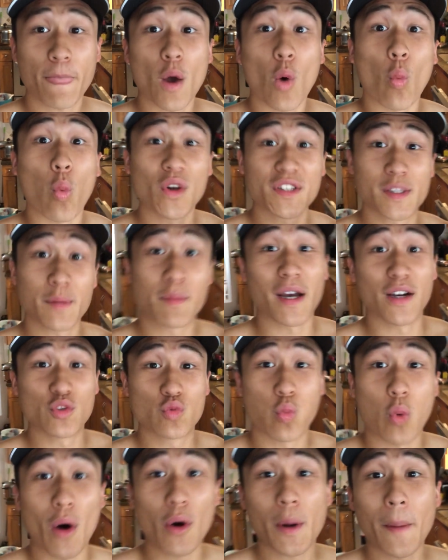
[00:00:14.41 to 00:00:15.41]
What's up
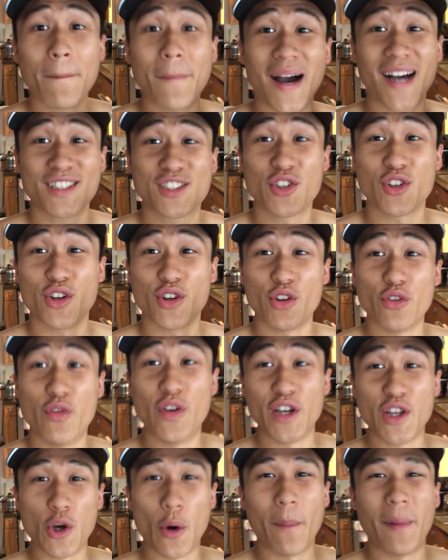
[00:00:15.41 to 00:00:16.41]
guys, welcome back to another
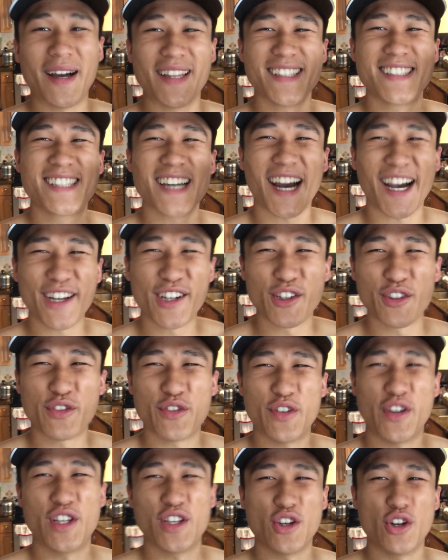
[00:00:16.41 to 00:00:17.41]
video. By the title of
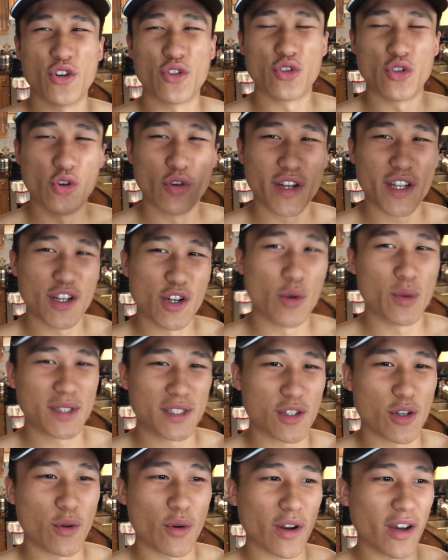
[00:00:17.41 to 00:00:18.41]
the video, you already know
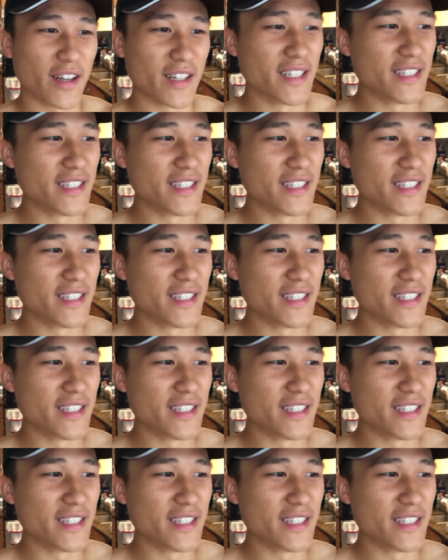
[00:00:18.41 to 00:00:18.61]
what's going on.